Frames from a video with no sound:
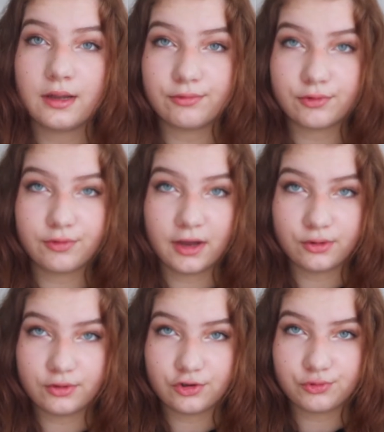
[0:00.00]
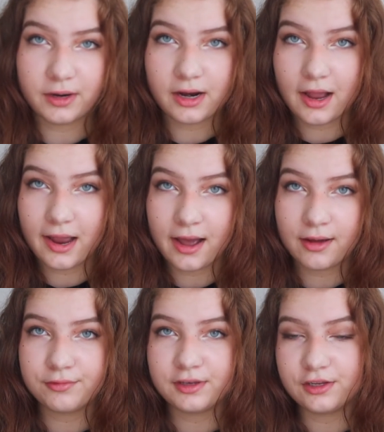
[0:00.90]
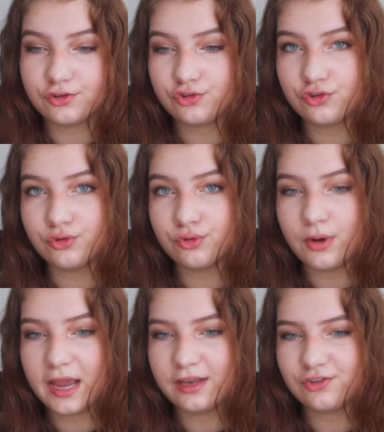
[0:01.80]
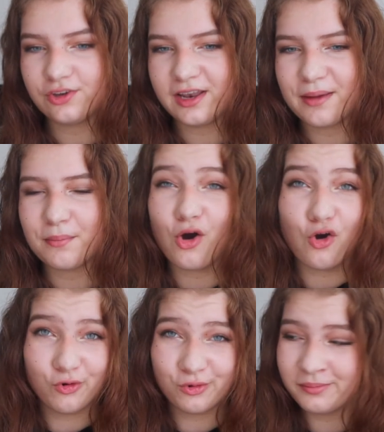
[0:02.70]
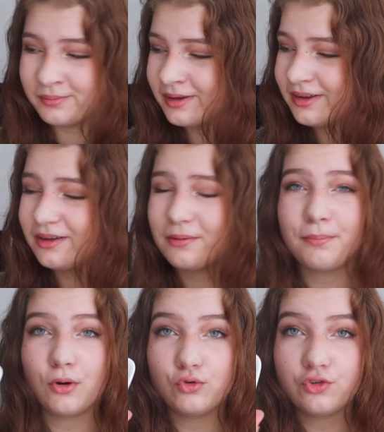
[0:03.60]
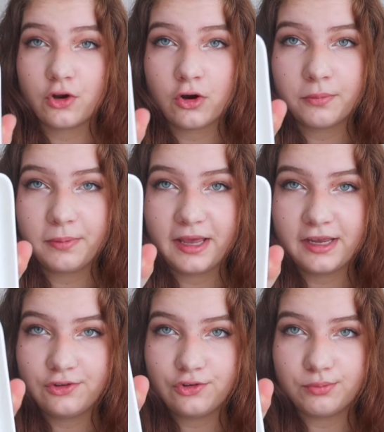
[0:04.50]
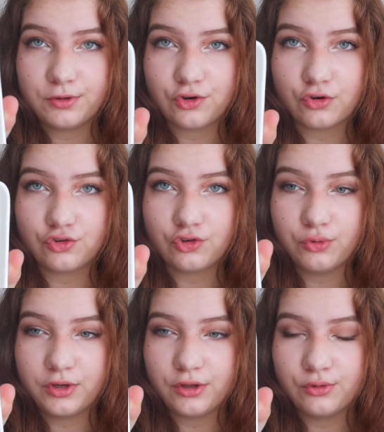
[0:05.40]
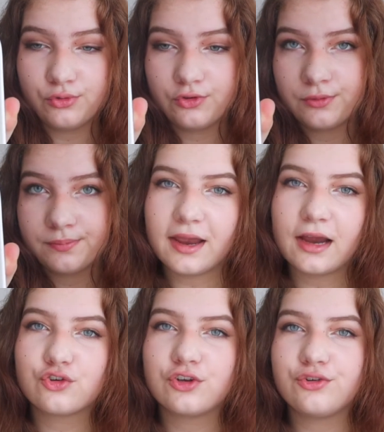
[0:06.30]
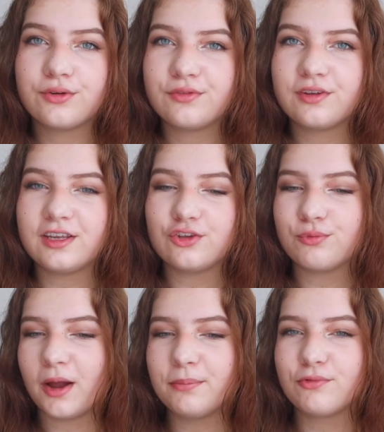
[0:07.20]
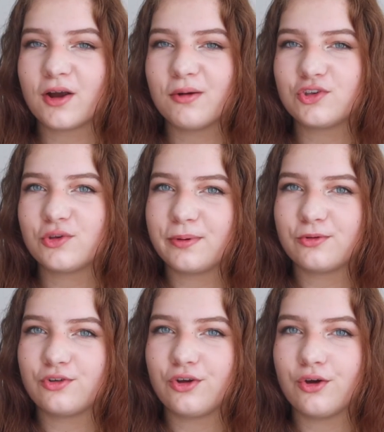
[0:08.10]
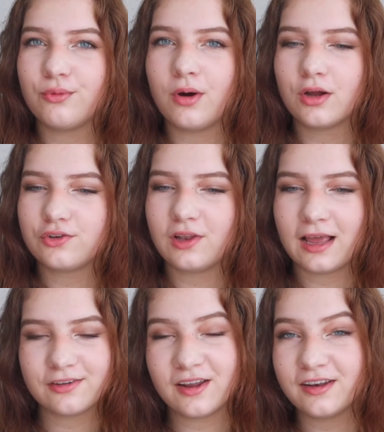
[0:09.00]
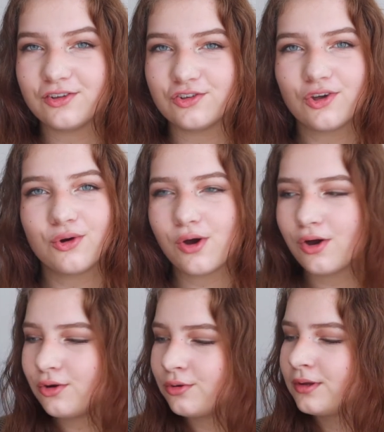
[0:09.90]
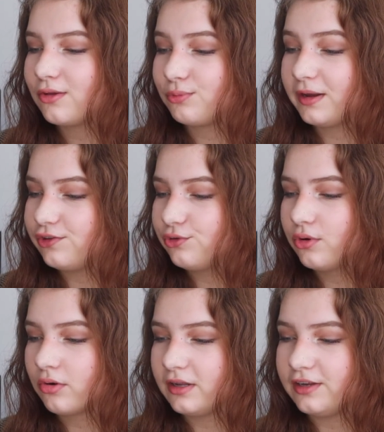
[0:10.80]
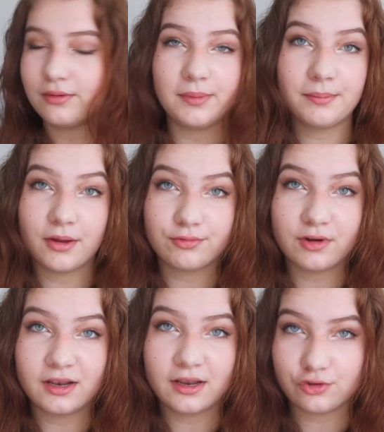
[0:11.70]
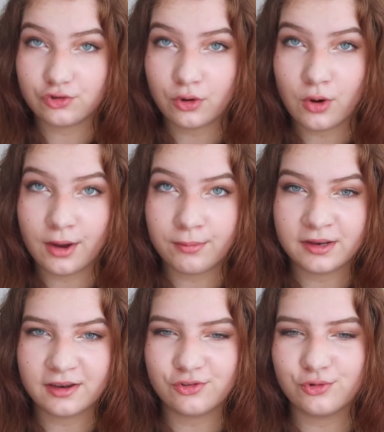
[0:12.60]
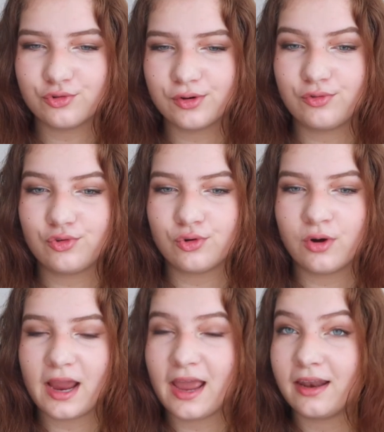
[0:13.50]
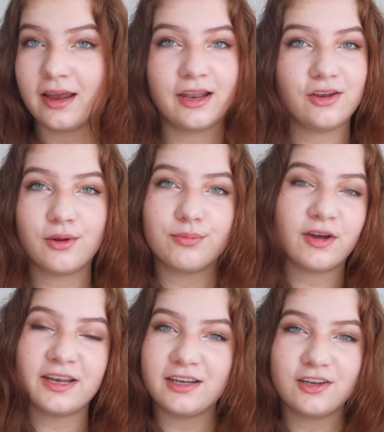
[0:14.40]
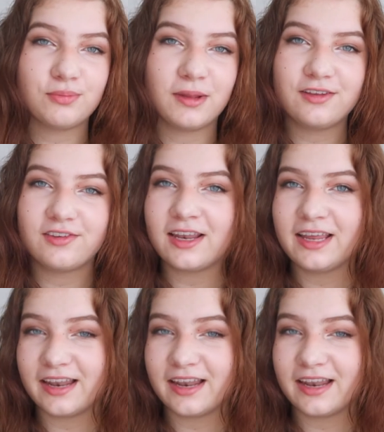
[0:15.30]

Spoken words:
Then for final dishware, I have these two H&M Home postcard plates, which are so cute. I actually thrifted these right before I was supposed to go watch Last Night in Soho. I was way too early to meet my friend, and so I went into a thrift store and I ended up finding these plates and